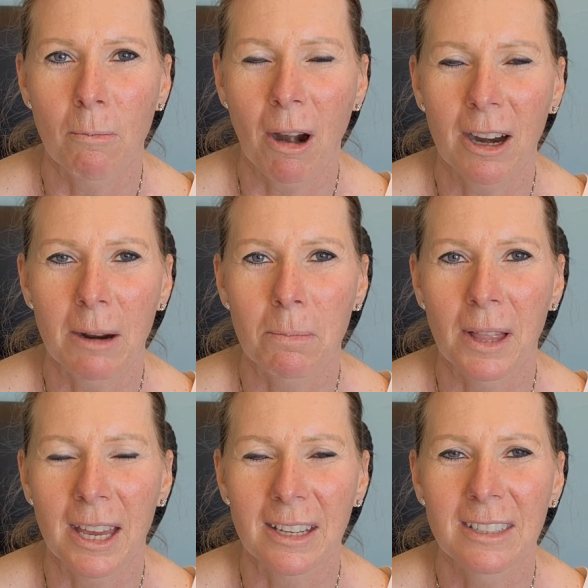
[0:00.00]

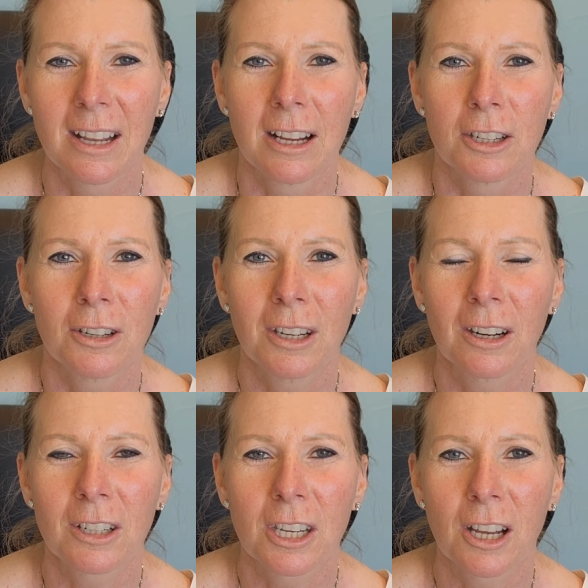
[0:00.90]
marketplace. 2
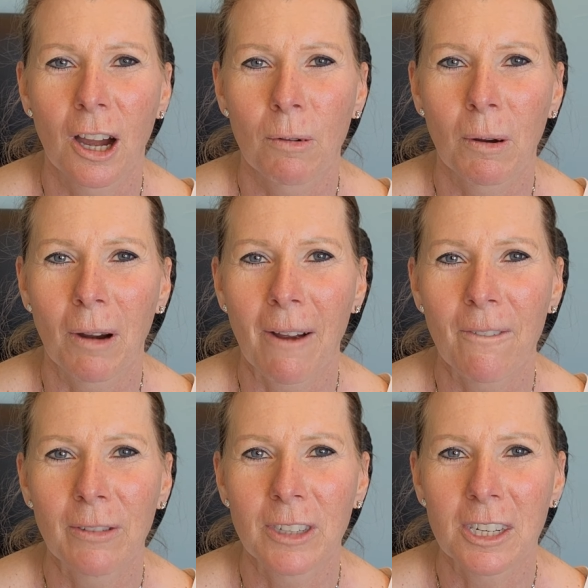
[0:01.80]
years ago, we were at
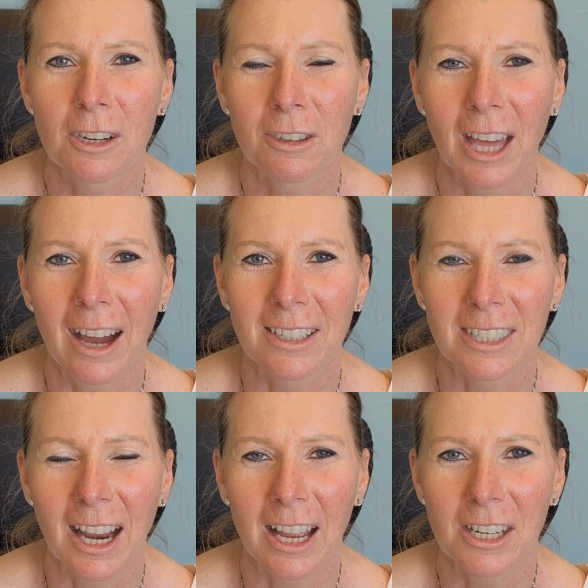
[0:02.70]

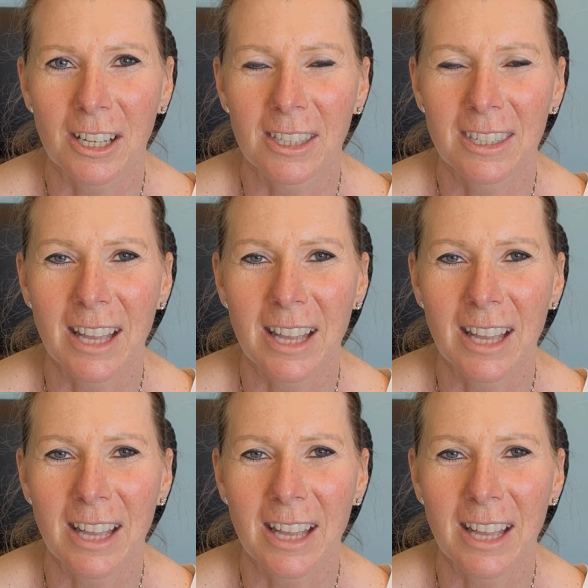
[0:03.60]
52,000 agents.